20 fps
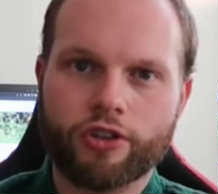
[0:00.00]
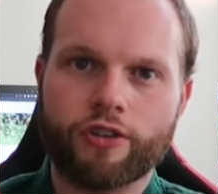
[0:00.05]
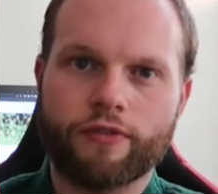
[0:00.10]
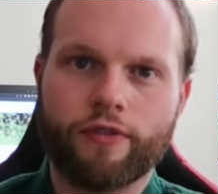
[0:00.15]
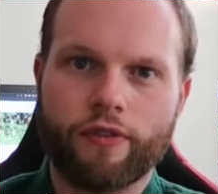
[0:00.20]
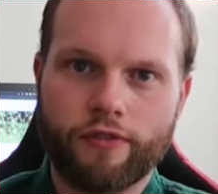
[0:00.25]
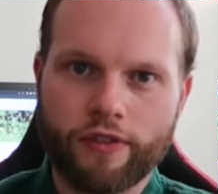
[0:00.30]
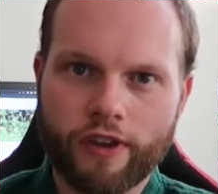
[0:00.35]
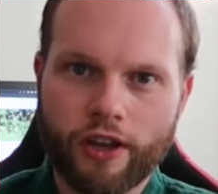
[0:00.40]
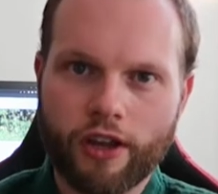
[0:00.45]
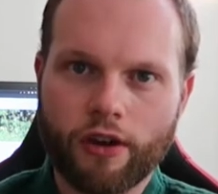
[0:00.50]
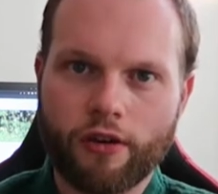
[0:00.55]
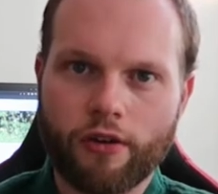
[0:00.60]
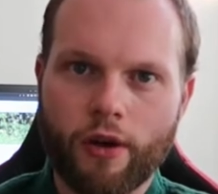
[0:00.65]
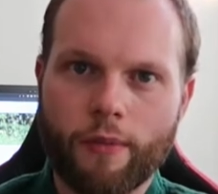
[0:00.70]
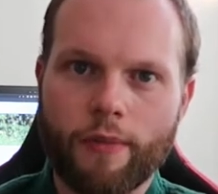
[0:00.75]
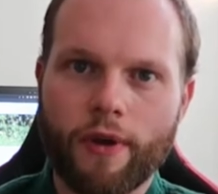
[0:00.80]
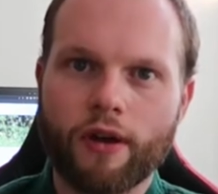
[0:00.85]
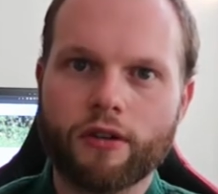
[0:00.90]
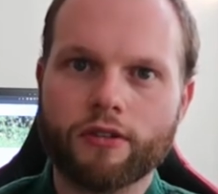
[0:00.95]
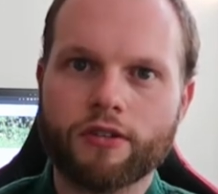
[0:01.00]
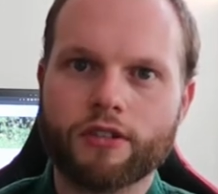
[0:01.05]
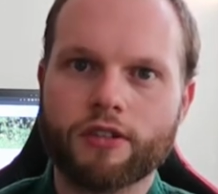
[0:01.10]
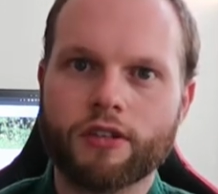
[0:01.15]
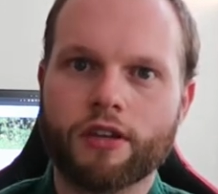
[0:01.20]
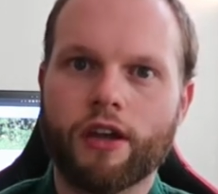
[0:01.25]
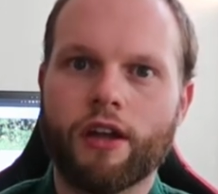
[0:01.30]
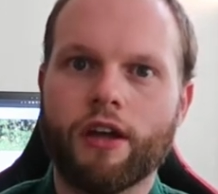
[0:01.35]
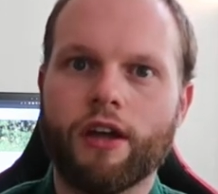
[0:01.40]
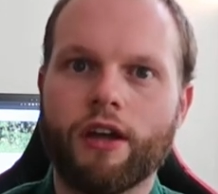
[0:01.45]
I also have a video about
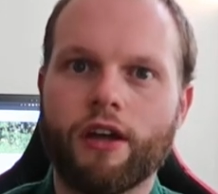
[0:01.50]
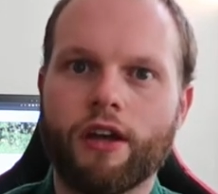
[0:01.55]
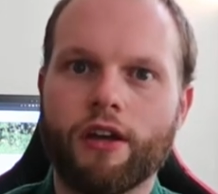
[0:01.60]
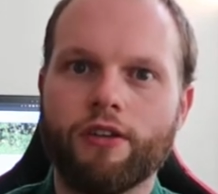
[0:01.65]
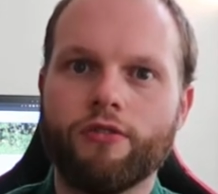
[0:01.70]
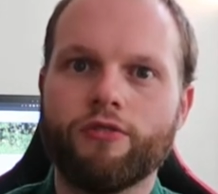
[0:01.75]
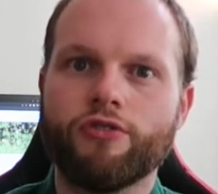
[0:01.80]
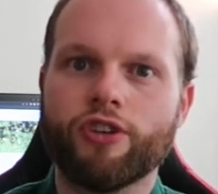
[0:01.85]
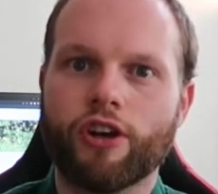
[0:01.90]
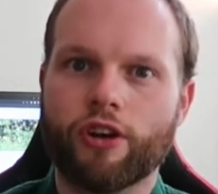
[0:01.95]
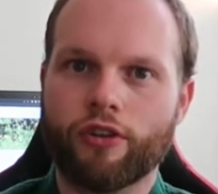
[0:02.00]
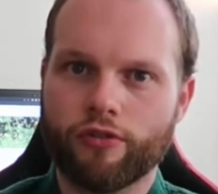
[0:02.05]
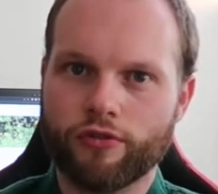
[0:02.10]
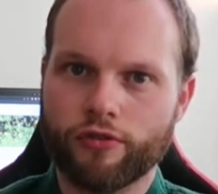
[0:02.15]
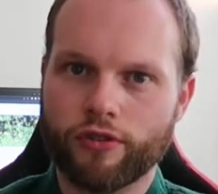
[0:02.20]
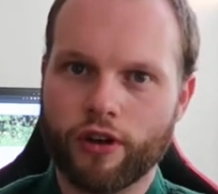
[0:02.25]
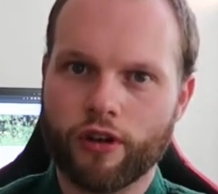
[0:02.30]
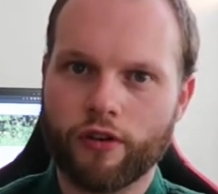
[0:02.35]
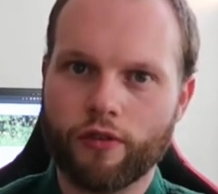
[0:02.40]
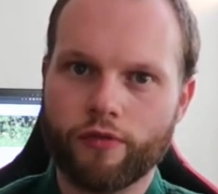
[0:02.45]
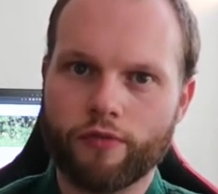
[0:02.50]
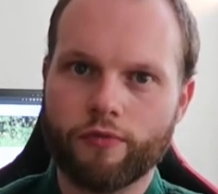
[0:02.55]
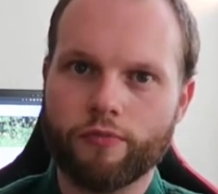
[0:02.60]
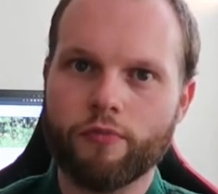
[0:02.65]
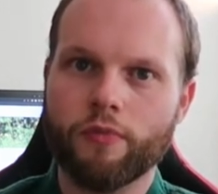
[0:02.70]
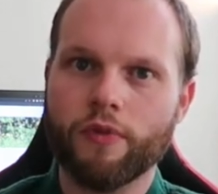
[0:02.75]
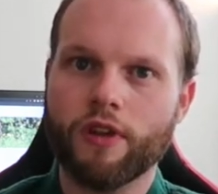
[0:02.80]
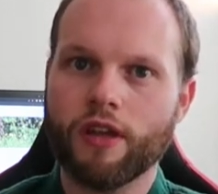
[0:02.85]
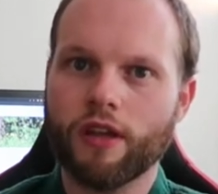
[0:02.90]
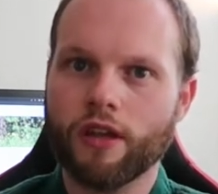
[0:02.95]
uh, Nunchakudo of
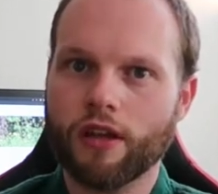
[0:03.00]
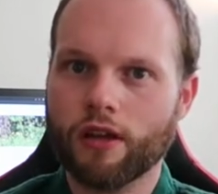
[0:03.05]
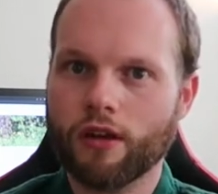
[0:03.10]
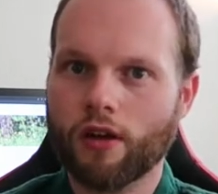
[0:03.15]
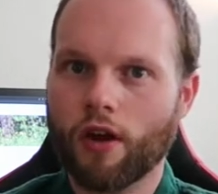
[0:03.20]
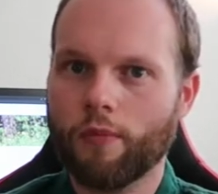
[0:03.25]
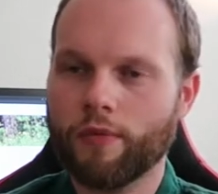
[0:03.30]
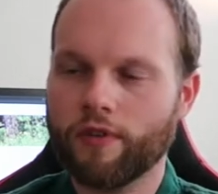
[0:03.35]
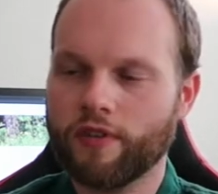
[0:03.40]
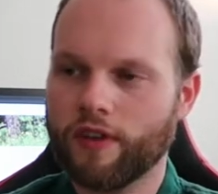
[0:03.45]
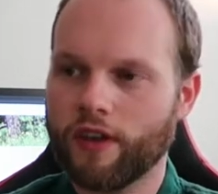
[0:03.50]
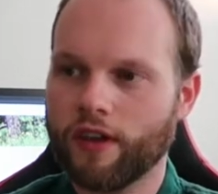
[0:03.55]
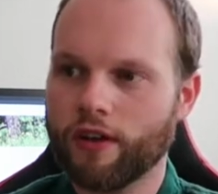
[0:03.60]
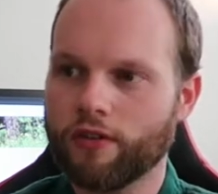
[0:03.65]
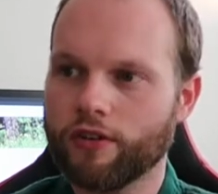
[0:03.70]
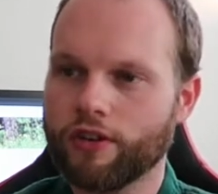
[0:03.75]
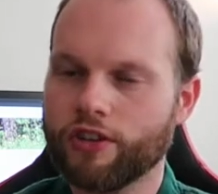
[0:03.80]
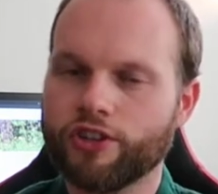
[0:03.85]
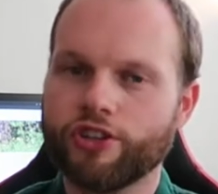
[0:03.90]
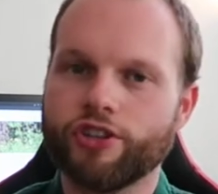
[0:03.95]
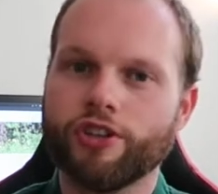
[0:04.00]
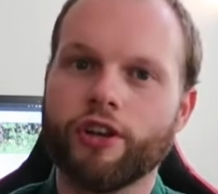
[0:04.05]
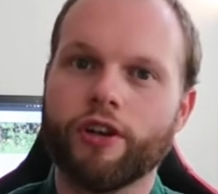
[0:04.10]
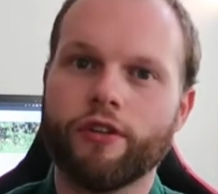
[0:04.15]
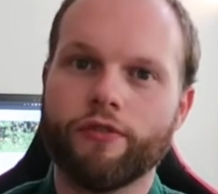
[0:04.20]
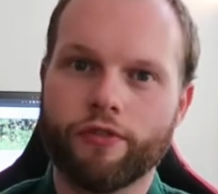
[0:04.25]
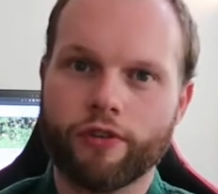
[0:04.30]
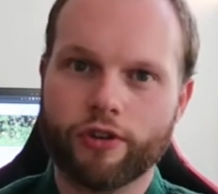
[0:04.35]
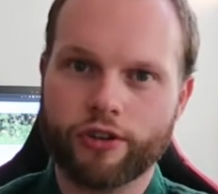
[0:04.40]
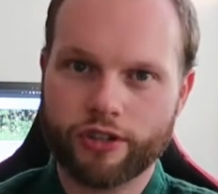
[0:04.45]
me commenting on a
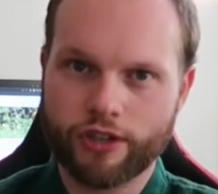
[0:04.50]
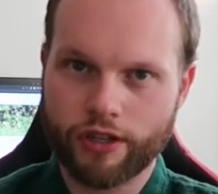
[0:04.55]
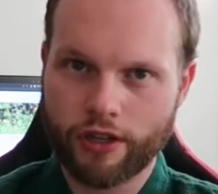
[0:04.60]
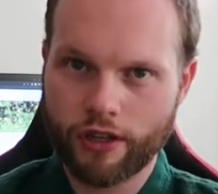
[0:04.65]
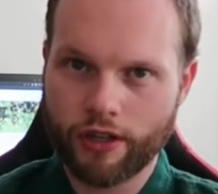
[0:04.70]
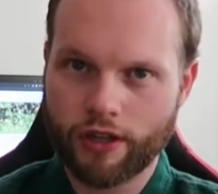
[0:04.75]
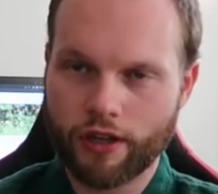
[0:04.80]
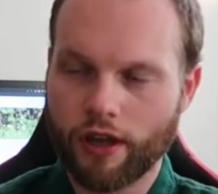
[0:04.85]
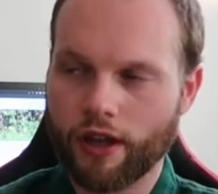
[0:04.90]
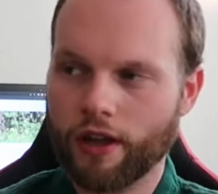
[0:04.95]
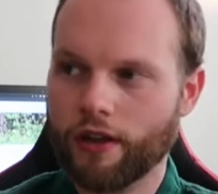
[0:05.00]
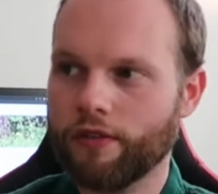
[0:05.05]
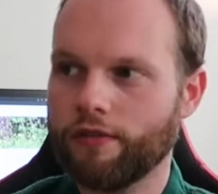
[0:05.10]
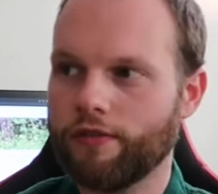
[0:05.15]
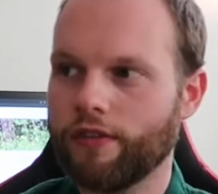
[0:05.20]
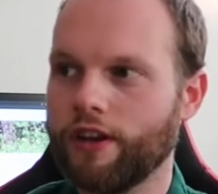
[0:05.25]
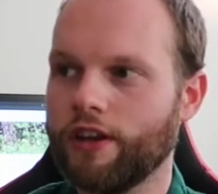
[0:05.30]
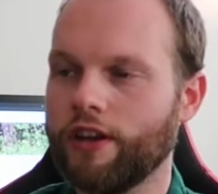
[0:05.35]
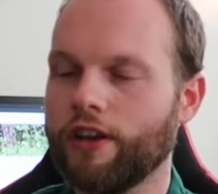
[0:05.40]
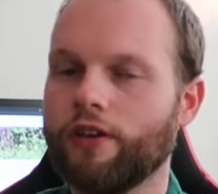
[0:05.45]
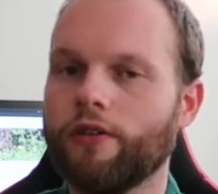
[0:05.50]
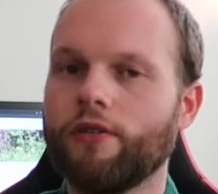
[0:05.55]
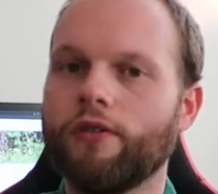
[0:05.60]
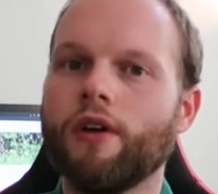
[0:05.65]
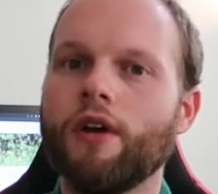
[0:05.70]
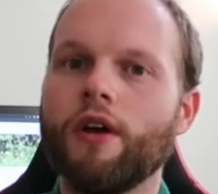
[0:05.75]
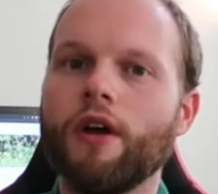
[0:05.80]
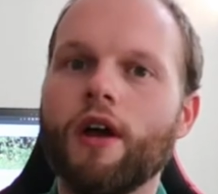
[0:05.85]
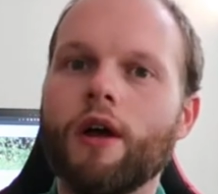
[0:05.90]
Shadiversity uh, video.